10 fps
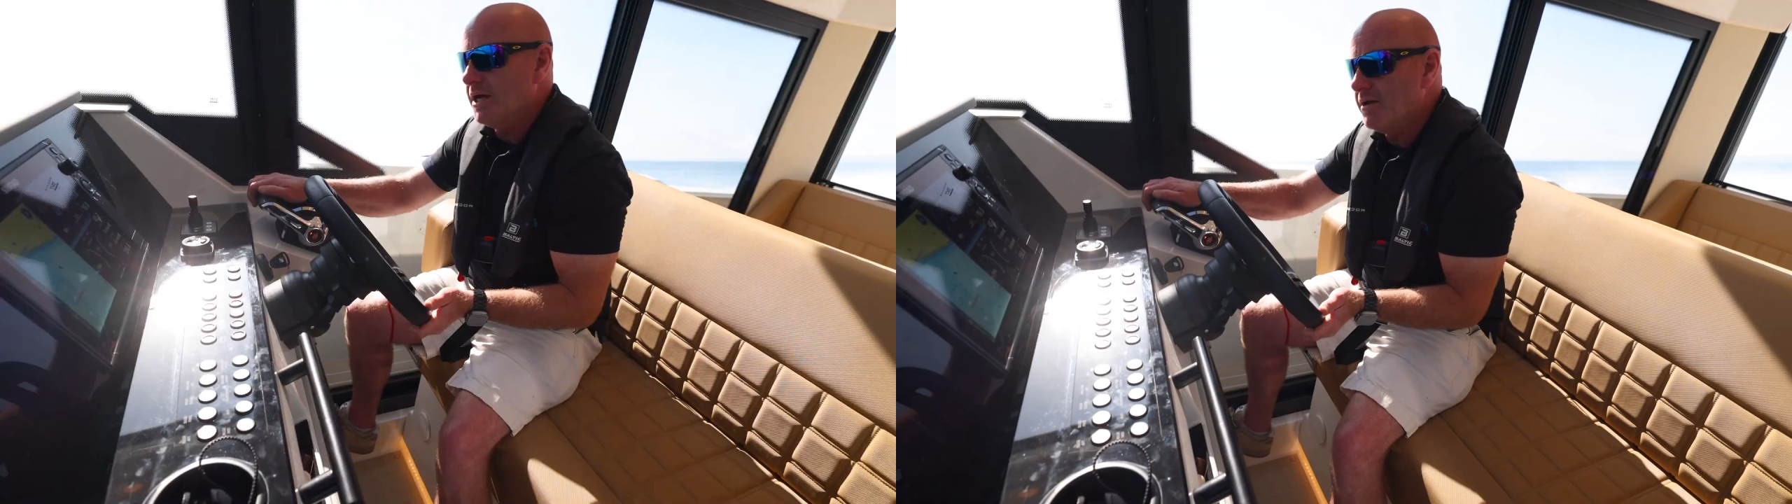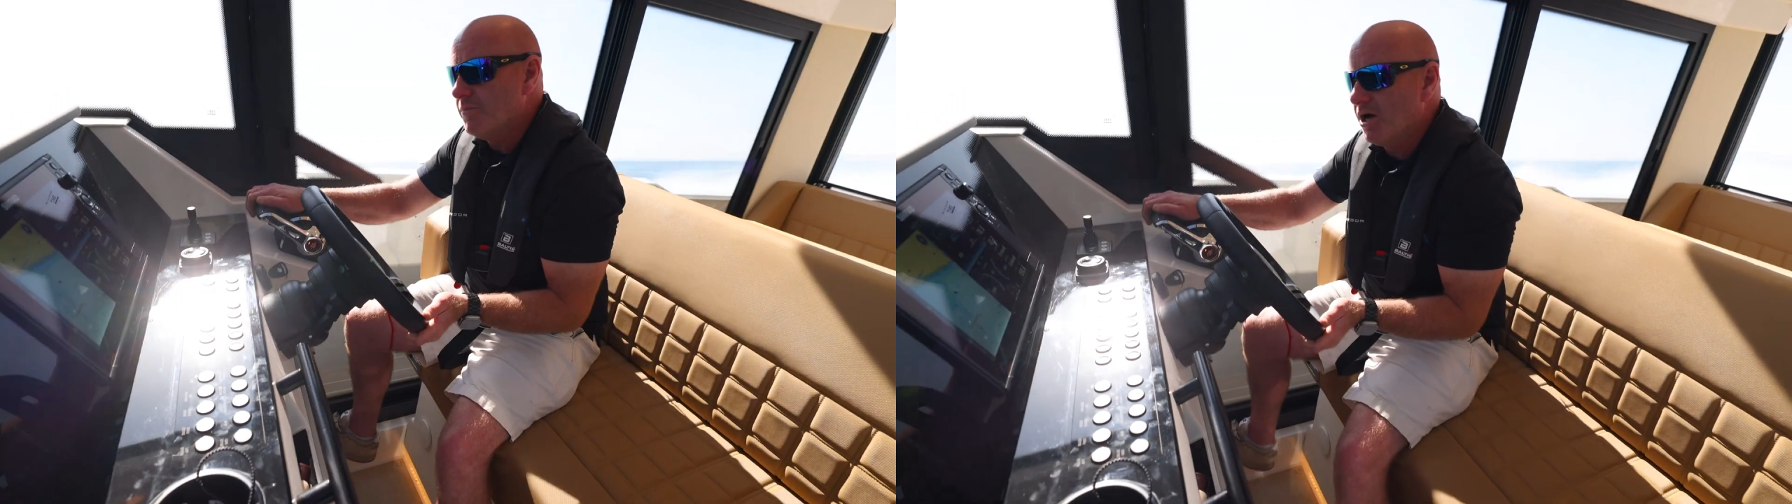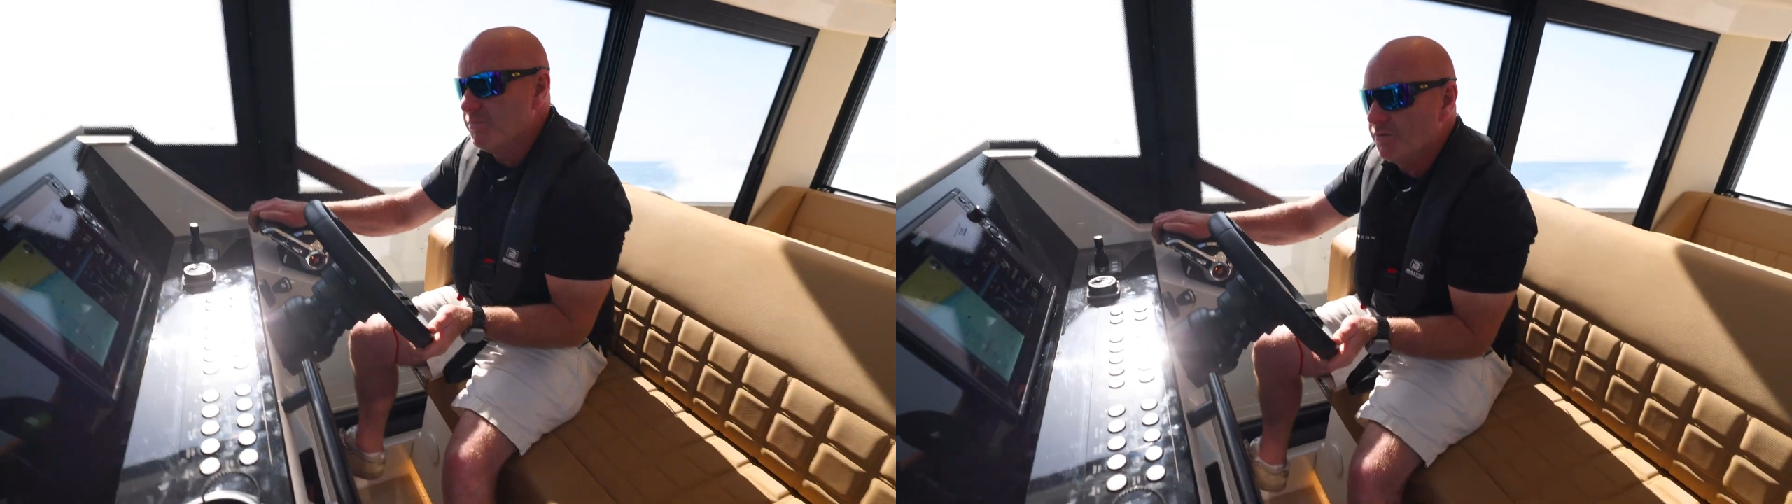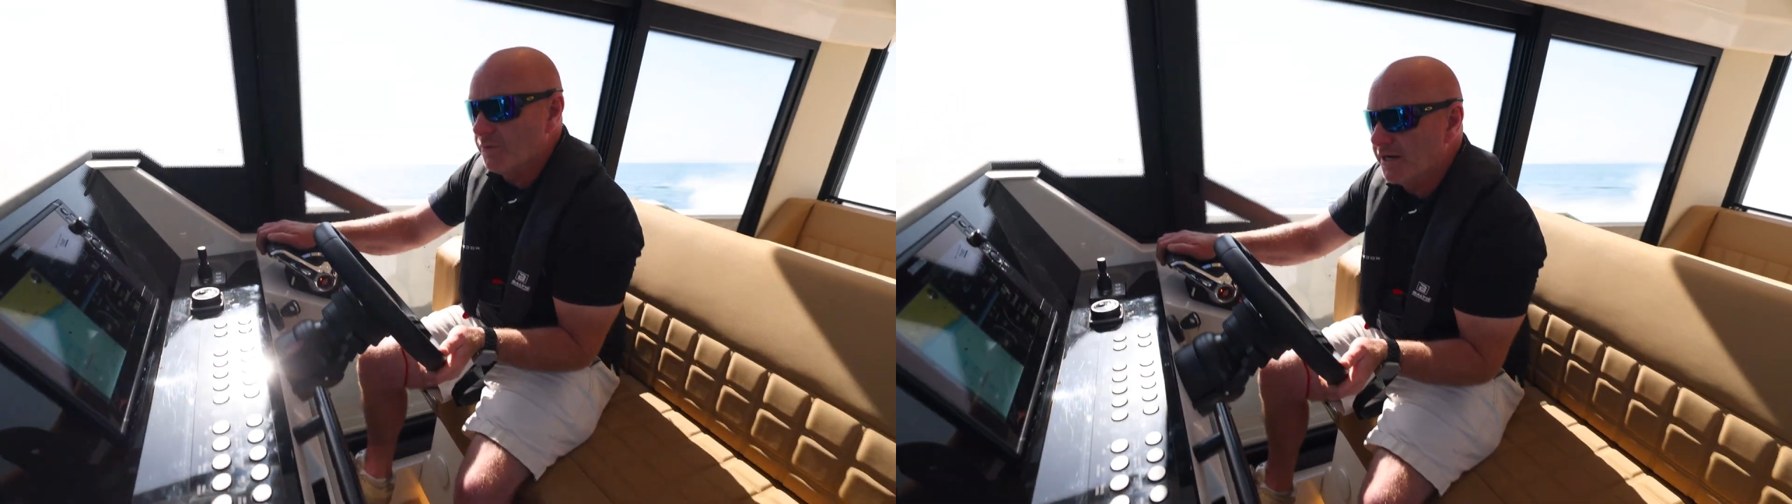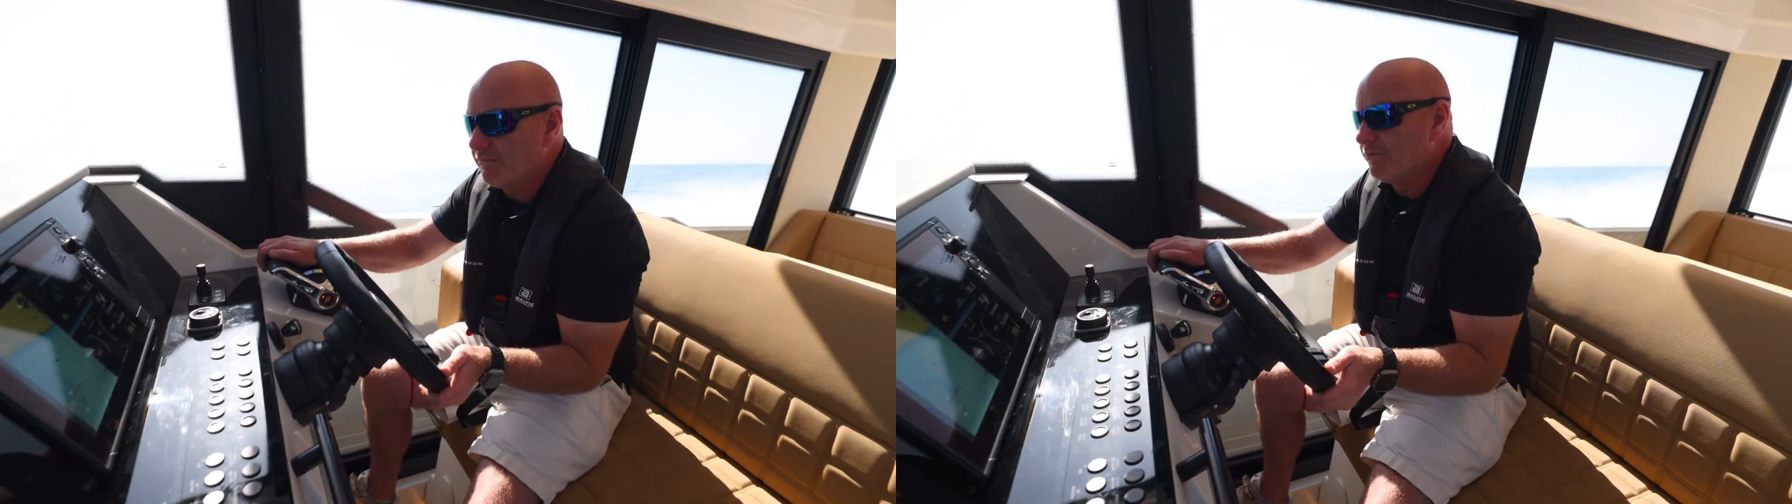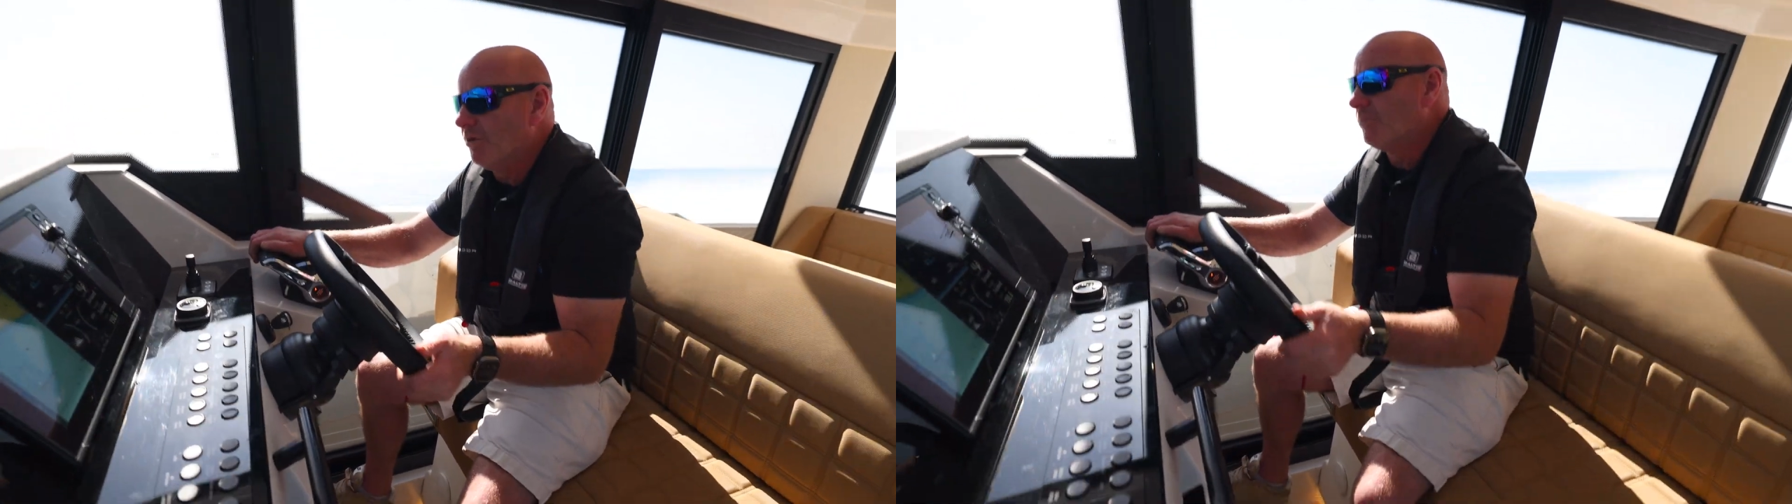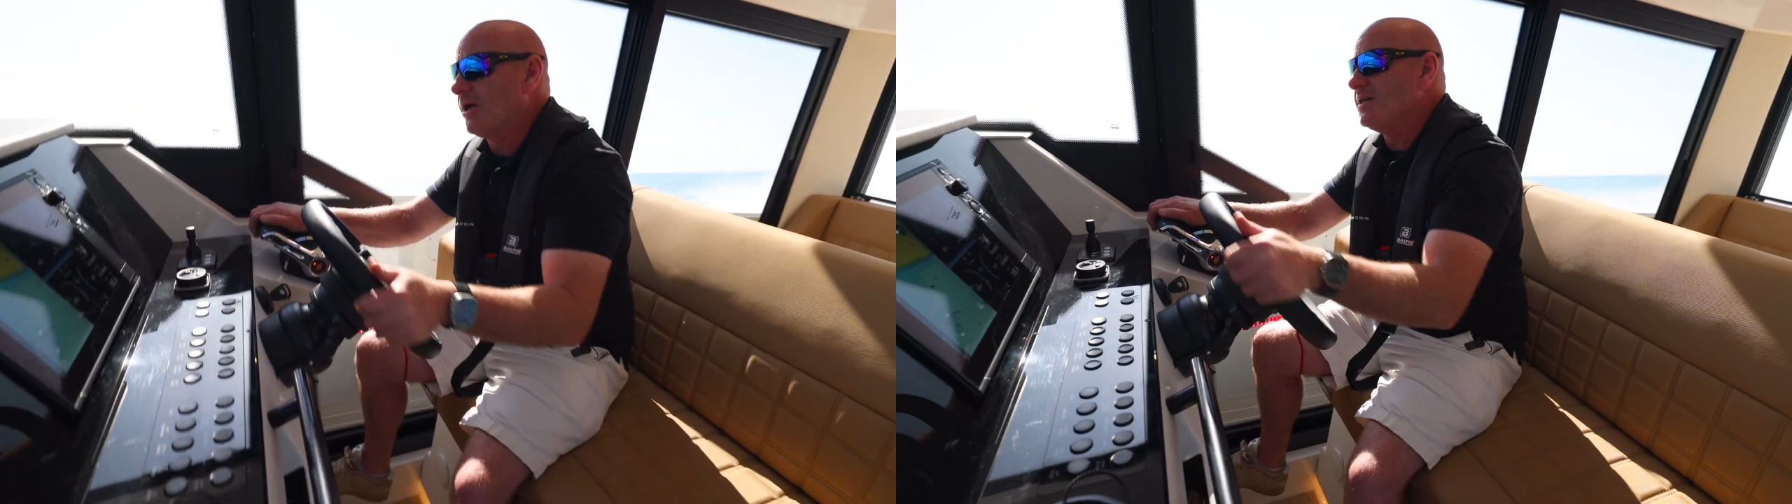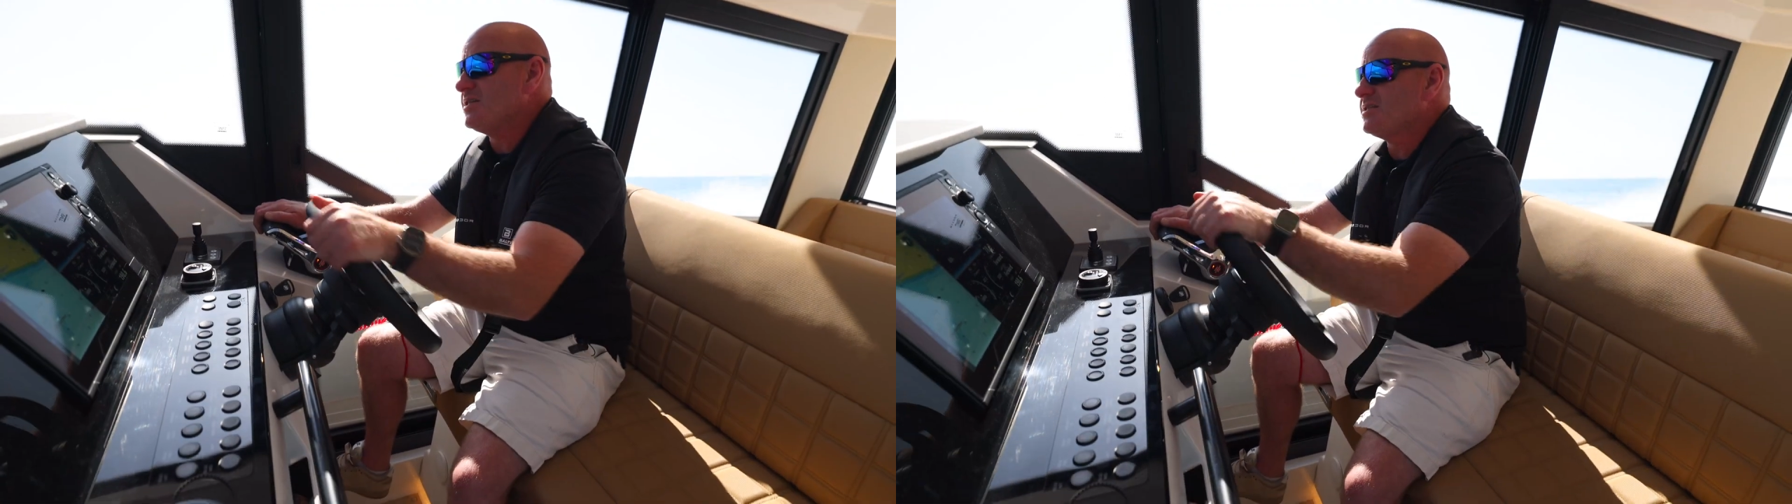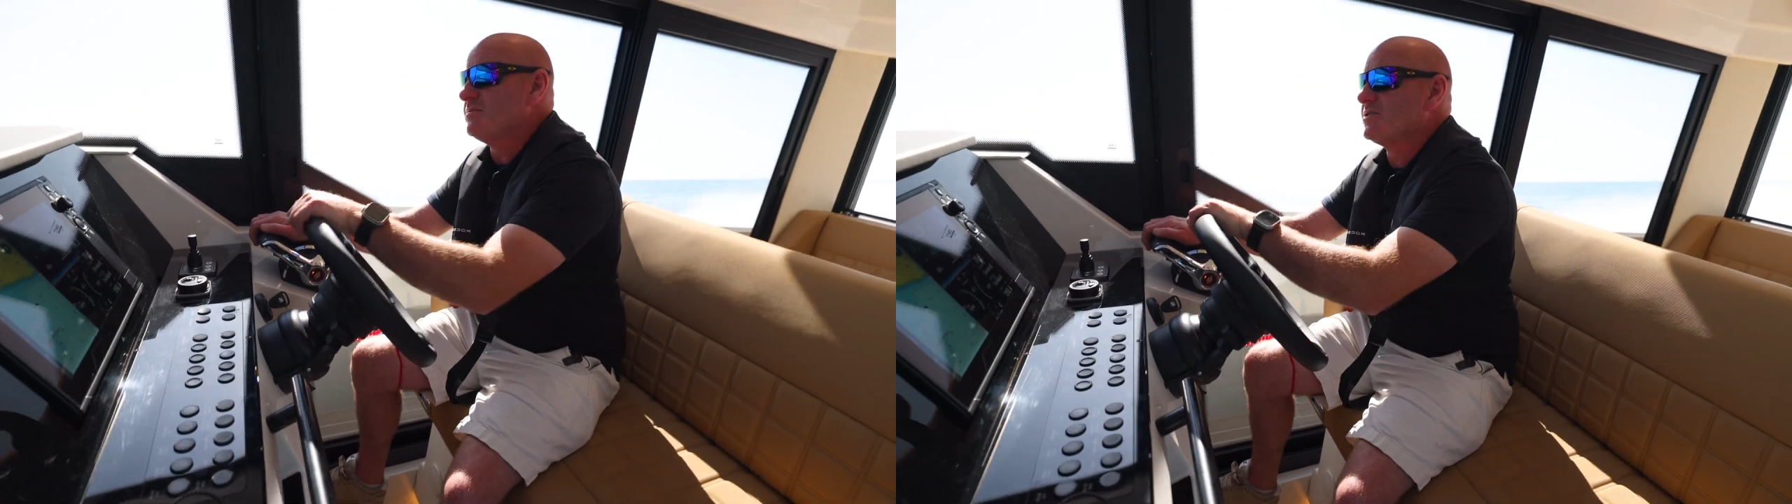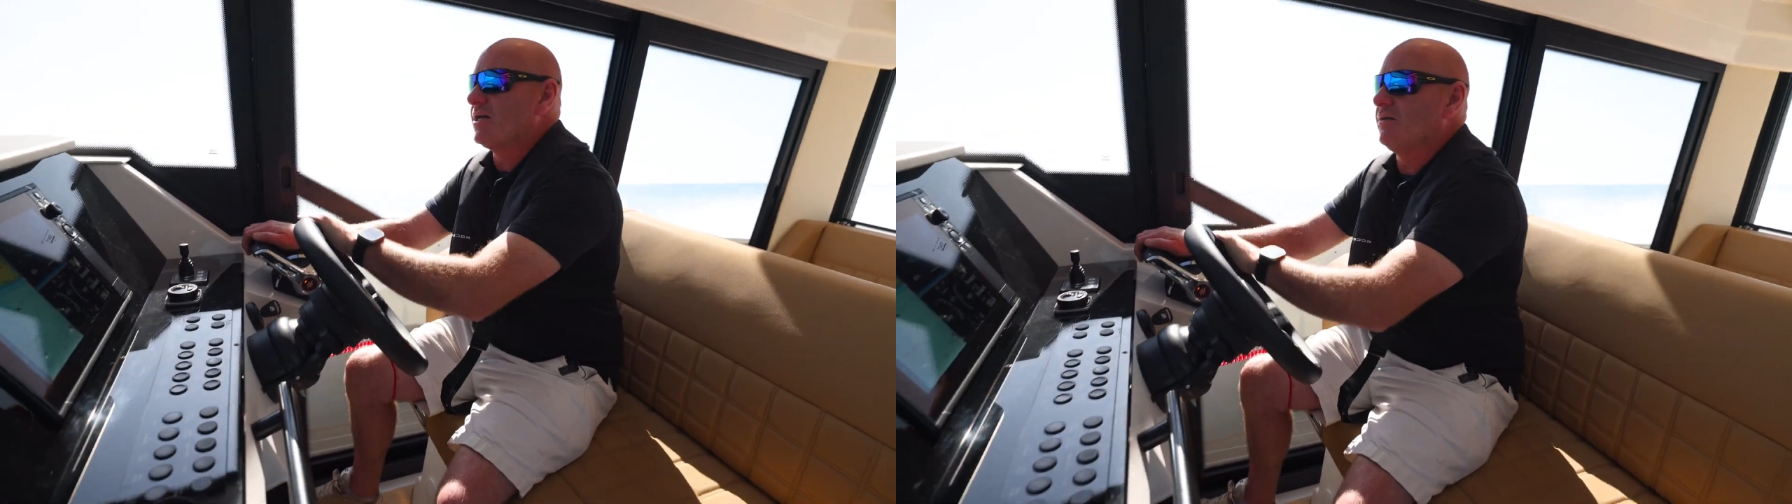In a moment when everyone braces
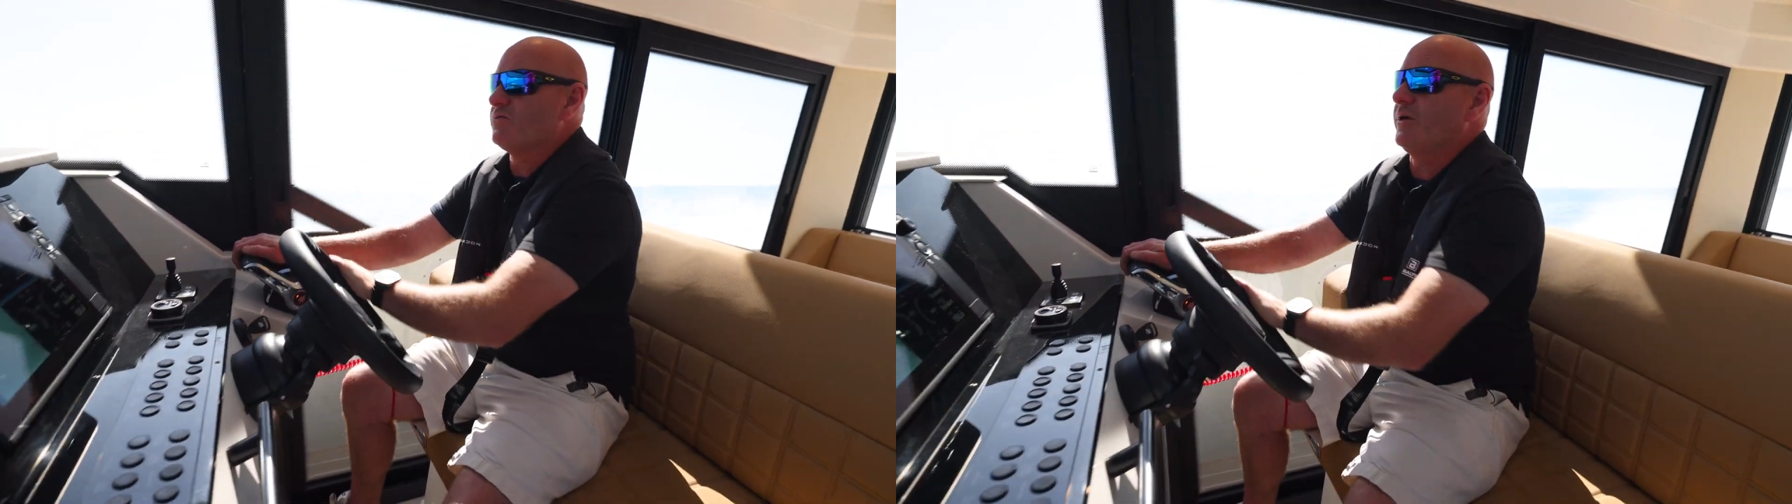themselves,